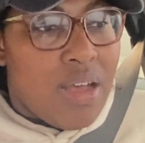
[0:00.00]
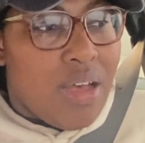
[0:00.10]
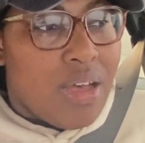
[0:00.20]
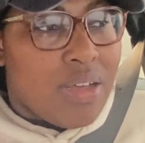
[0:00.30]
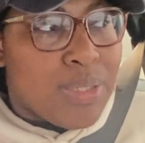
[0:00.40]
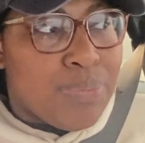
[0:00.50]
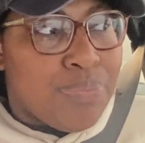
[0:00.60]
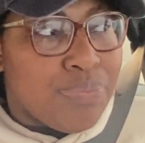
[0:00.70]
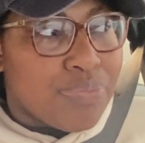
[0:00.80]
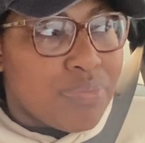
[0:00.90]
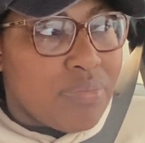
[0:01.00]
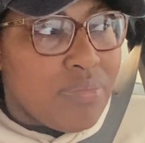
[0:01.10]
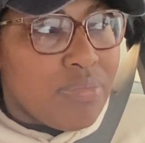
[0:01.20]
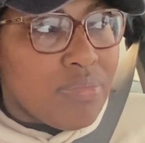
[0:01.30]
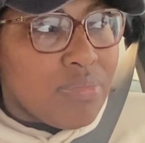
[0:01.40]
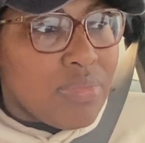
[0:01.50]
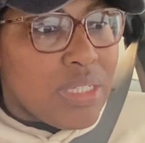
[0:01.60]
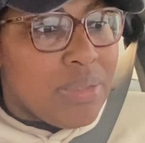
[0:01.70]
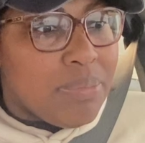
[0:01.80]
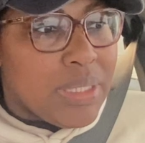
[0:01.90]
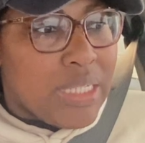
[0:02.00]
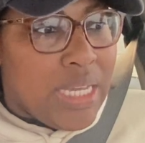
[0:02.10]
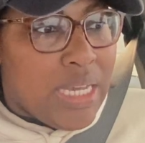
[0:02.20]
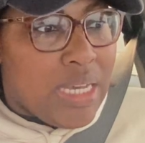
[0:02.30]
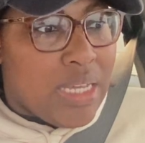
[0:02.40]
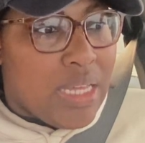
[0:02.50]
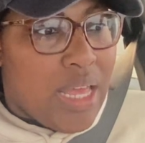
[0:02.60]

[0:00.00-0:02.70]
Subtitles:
But yeah.